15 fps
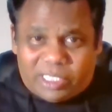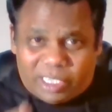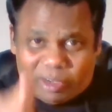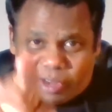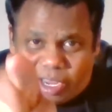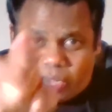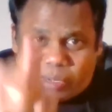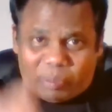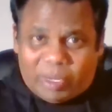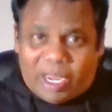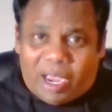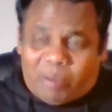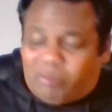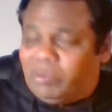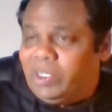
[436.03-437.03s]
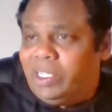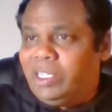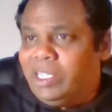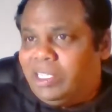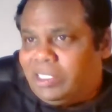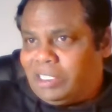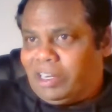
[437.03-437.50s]
See, look at me. I'm
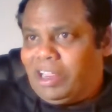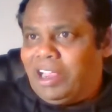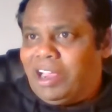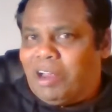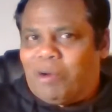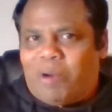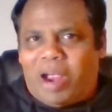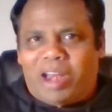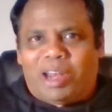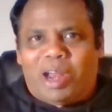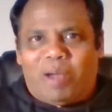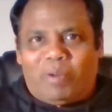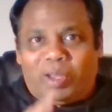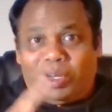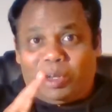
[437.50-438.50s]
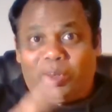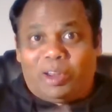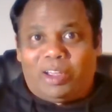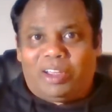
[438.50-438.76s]
sitting here right now and